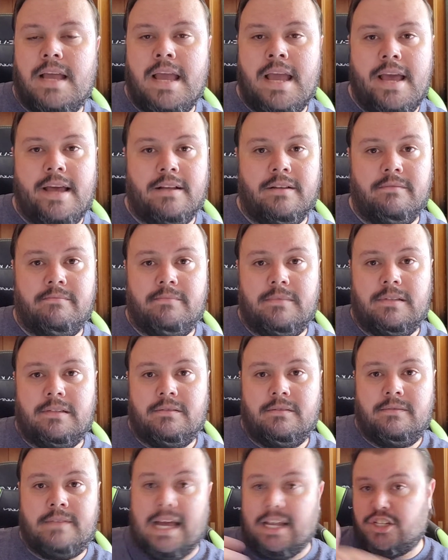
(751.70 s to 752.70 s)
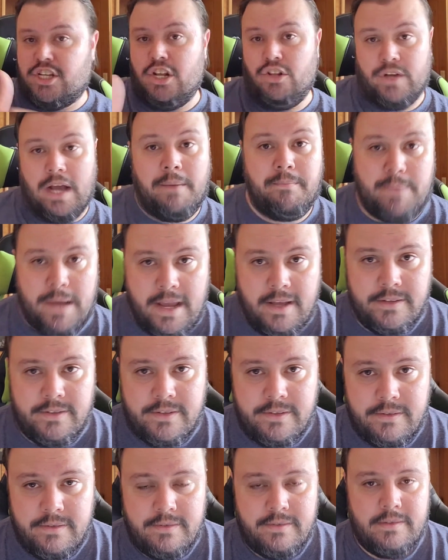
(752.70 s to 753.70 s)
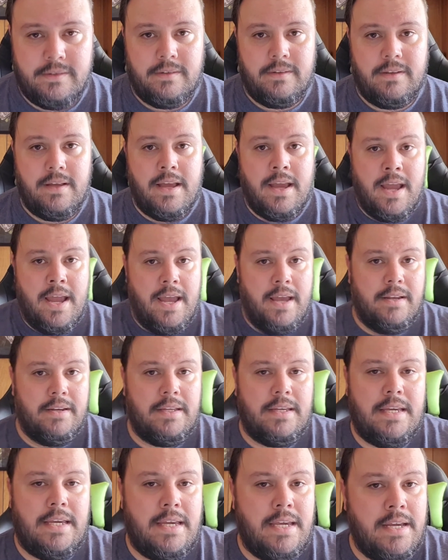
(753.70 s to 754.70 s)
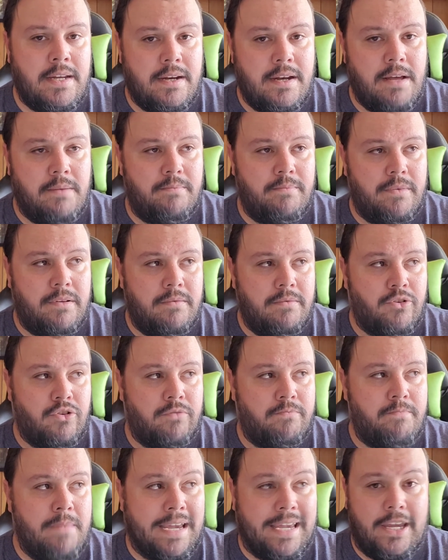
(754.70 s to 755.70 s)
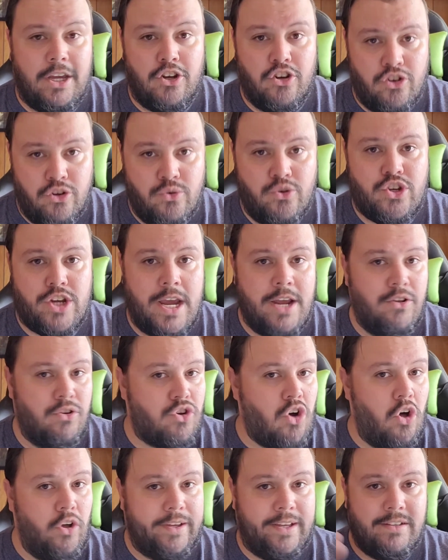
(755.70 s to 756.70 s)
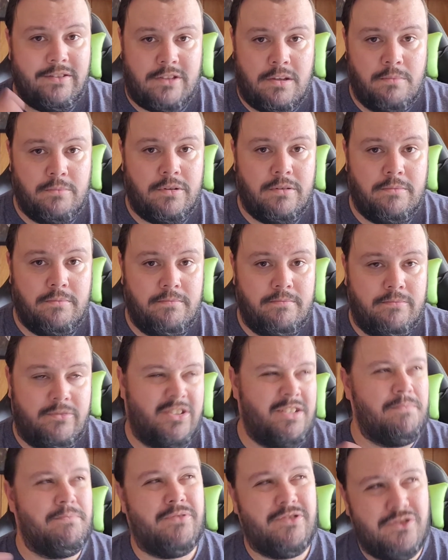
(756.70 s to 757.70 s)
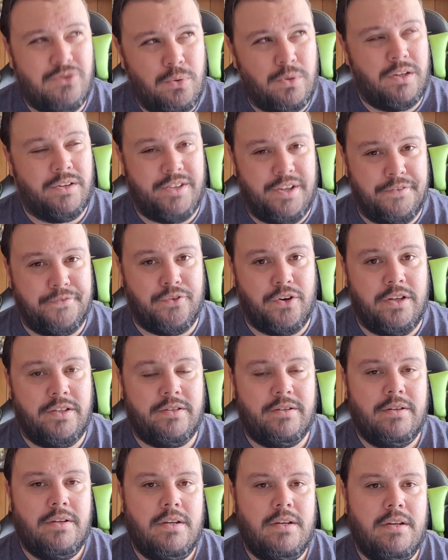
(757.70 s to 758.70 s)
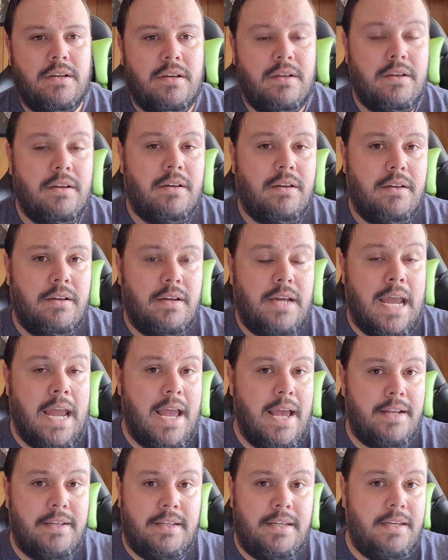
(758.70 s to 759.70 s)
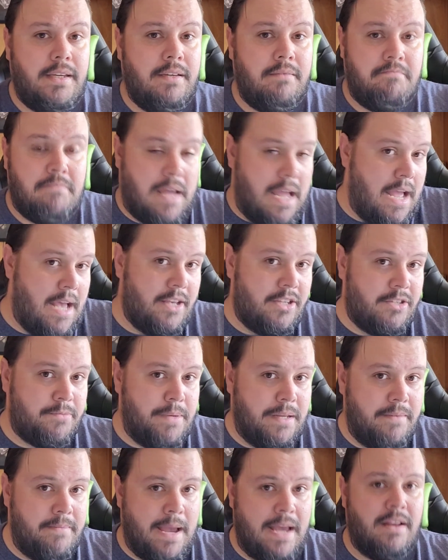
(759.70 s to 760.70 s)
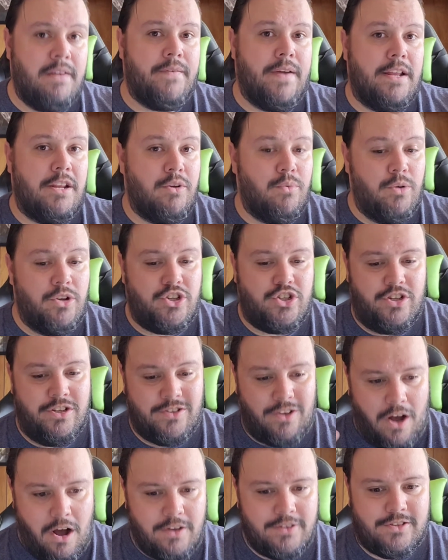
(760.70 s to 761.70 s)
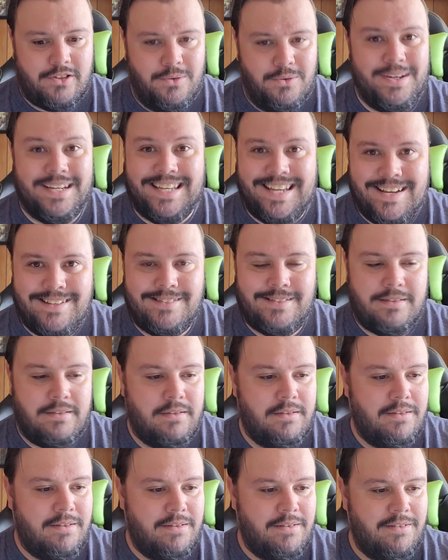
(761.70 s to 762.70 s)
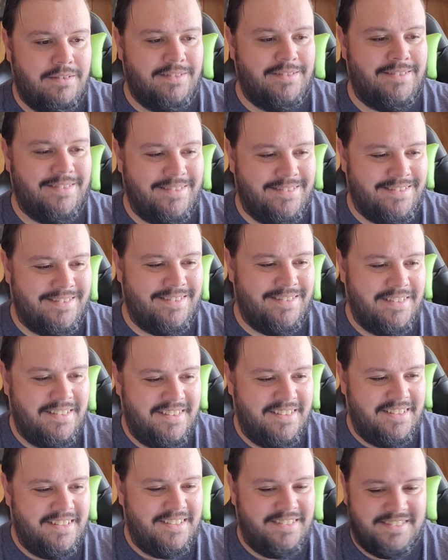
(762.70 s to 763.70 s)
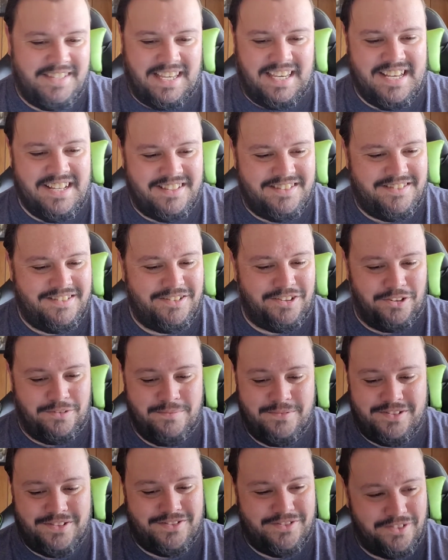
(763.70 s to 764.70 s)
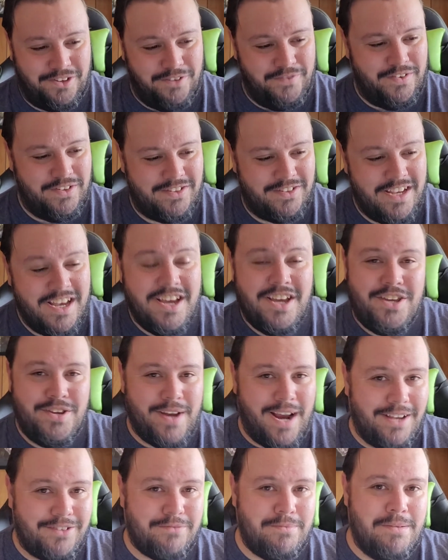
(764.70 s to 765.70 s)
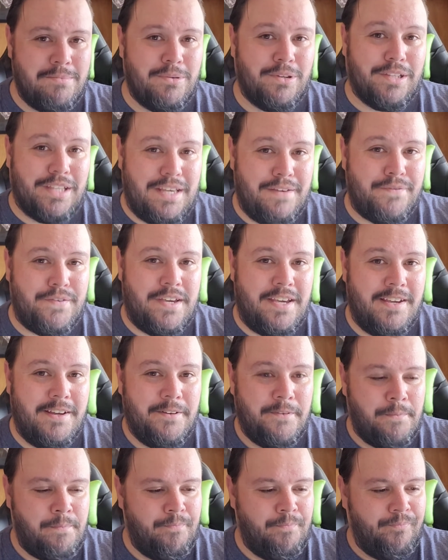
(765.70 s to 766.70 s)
And that channel got banned. And he ended up making a new channel, calling it something sort of different. And he has been ban evading, which is also against... it's against the terms of service. You guys remember Leafy?